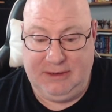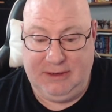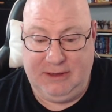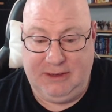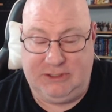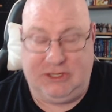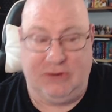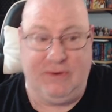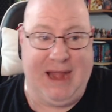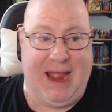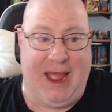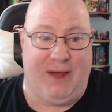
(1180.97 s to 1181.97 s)
So
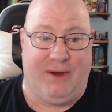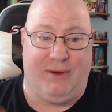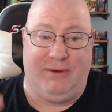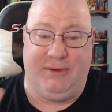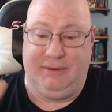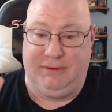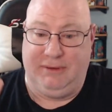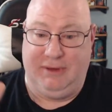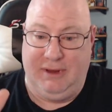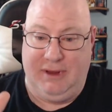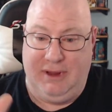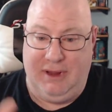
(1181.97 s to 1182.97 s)
now
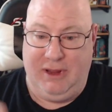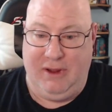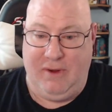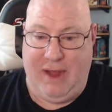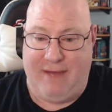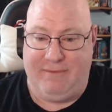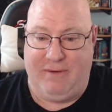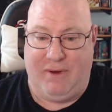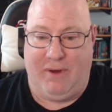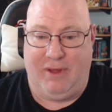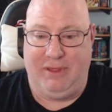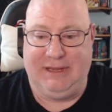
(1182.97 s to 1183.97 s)
you have
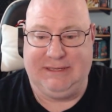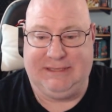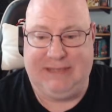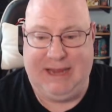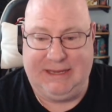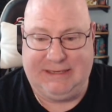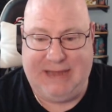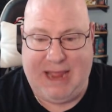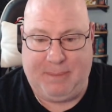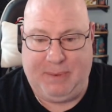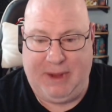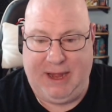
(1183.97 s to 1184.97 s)
all these things
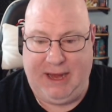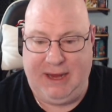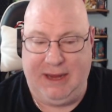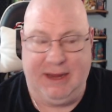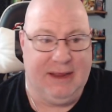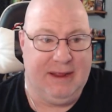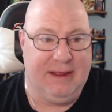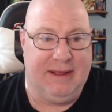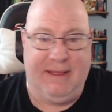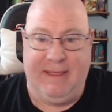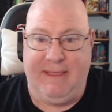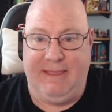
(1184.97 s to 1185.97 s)
happening
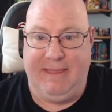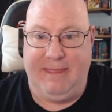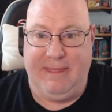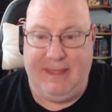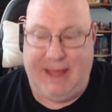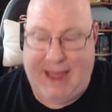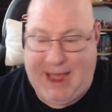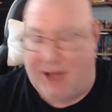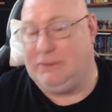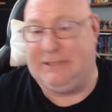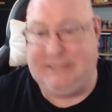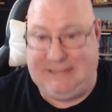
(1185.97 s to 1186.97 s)

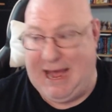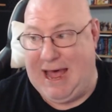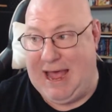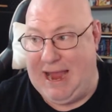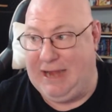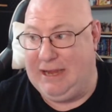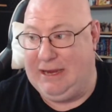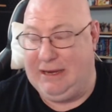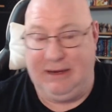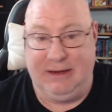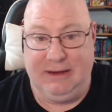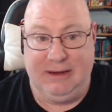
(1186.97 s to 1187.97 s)
outside,
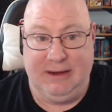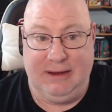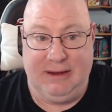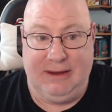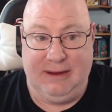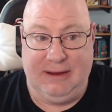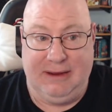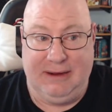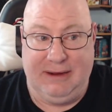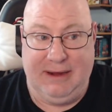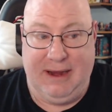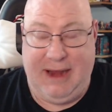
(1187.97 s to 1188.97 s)

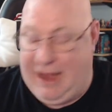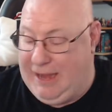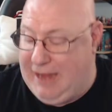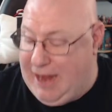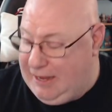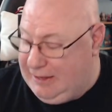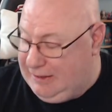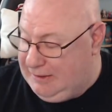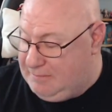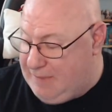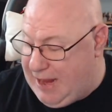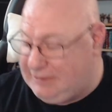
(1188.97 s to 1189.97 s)
and yet
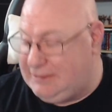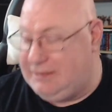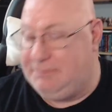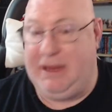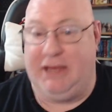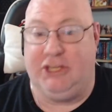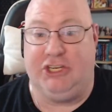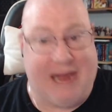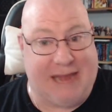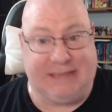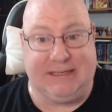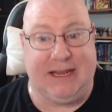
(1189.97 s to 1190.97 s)
Matt's being
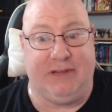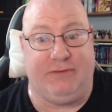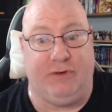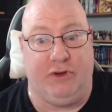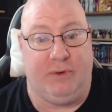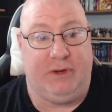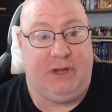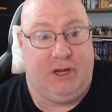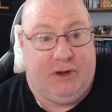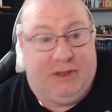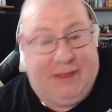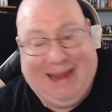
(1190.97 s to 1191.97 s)
chastised for doing a
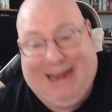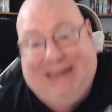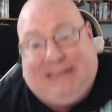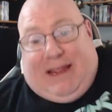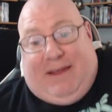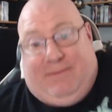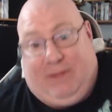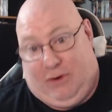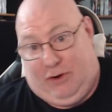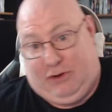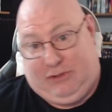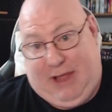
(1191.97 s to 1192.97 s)
good thing. He saved the
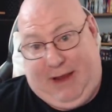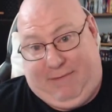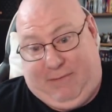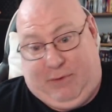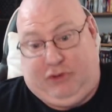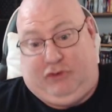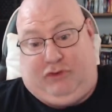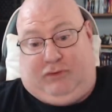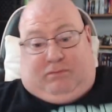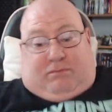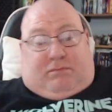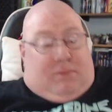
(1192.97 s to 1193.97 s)
girl's life, which is
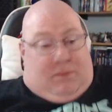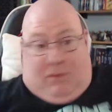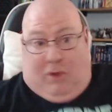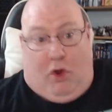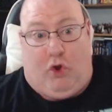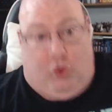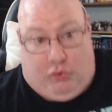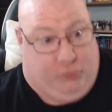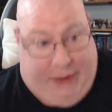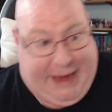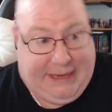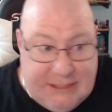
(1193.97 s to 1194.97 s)

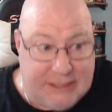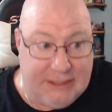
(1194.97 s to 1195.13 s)
great.